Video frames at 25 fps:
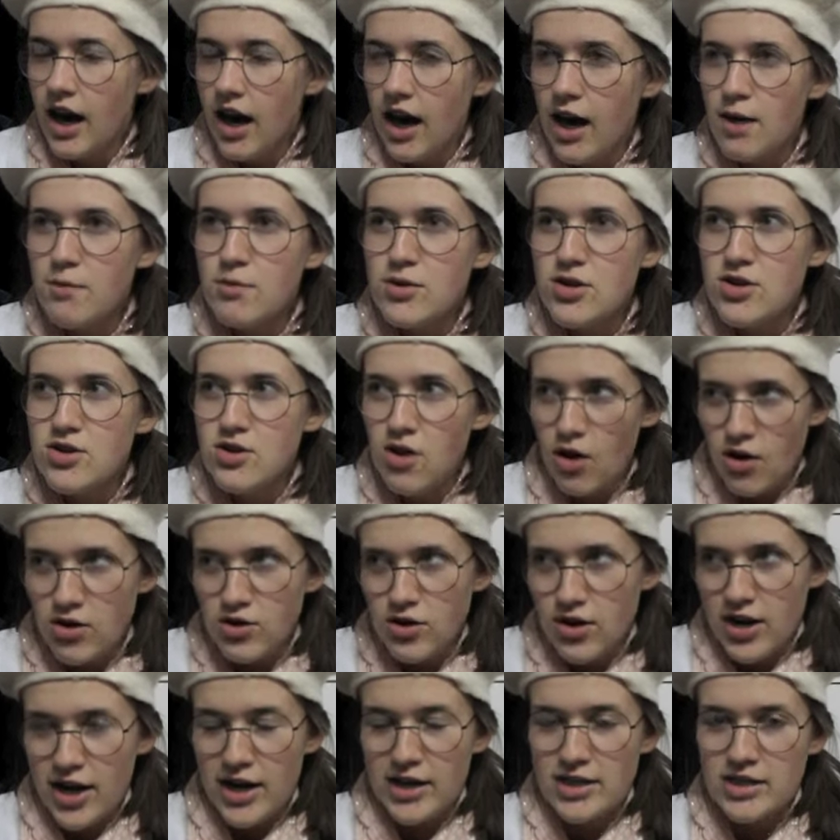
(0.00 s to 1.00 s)
I would not
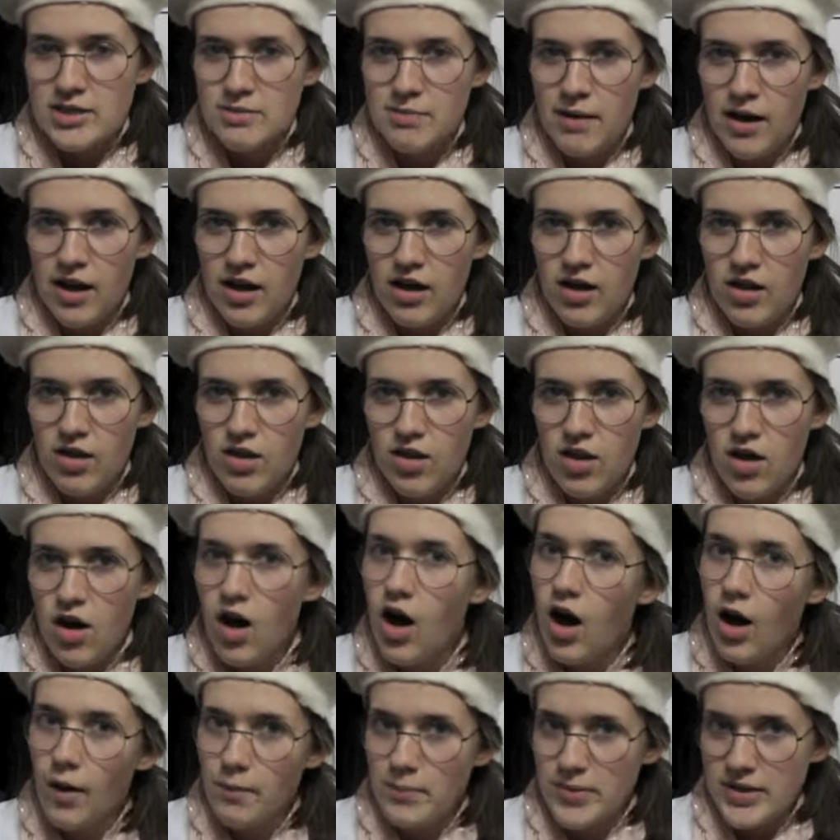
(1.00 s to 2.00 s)
know how to spell
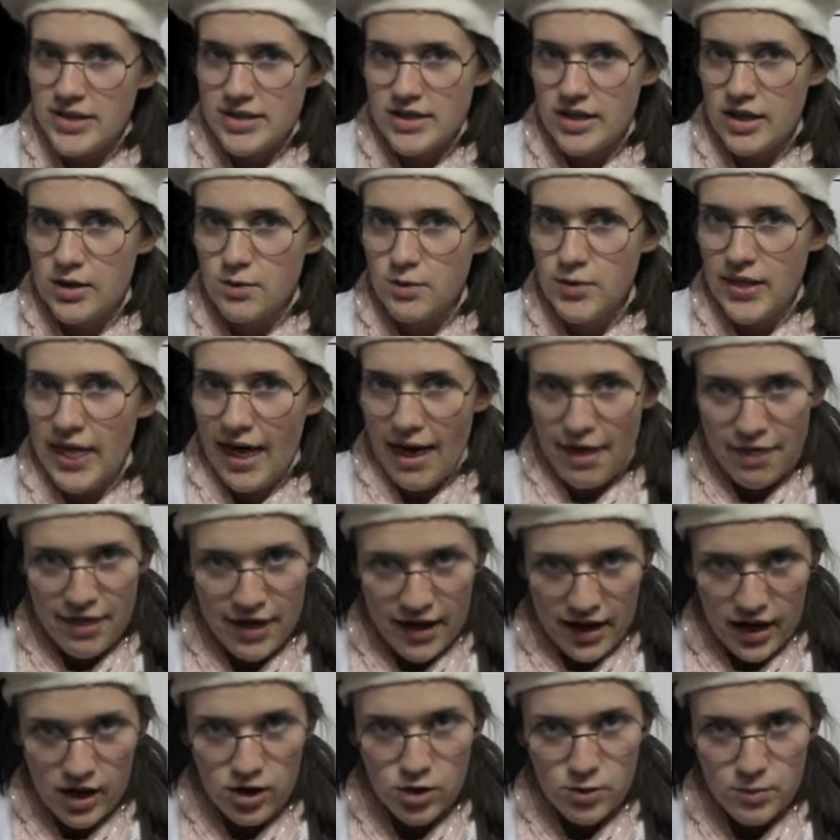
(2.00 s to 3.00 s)
opposite without
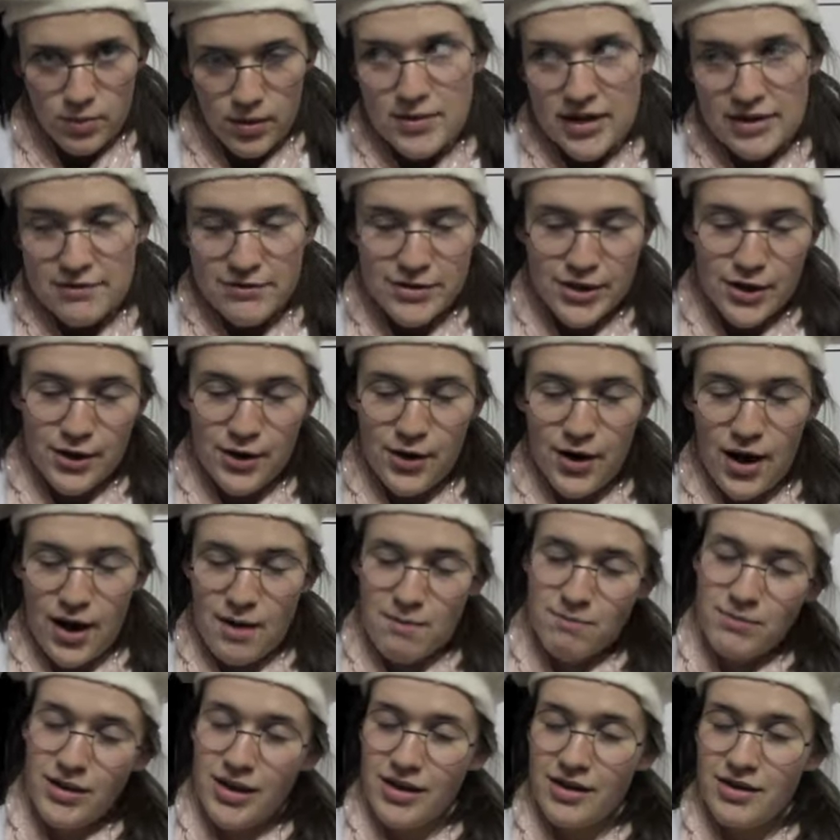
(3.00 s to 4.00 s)
their help, even though
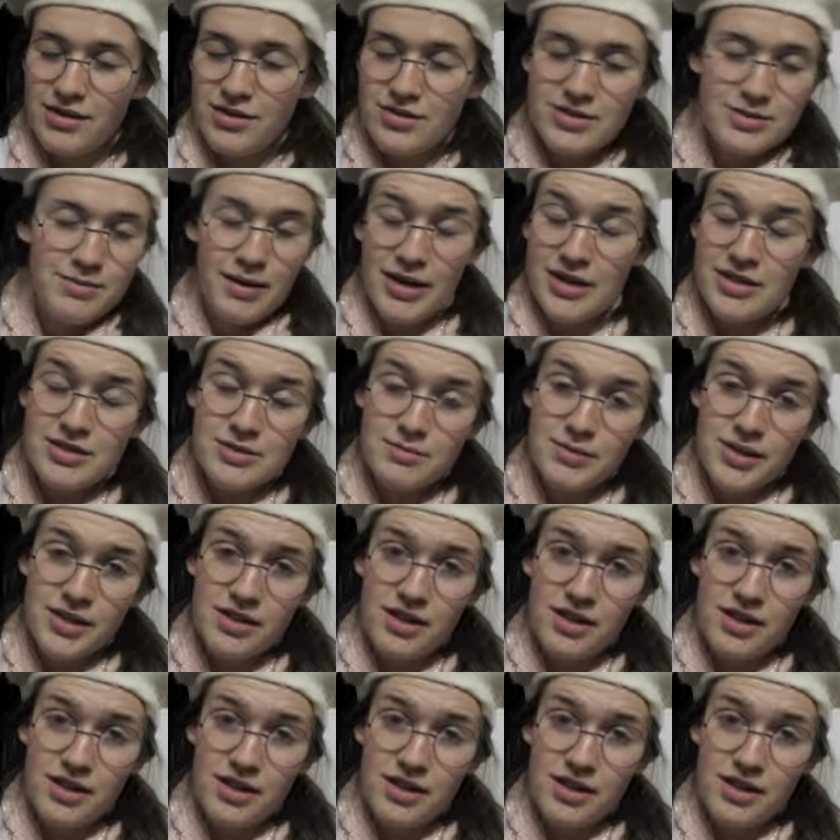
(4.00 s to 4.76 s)
I'm like the smartest in my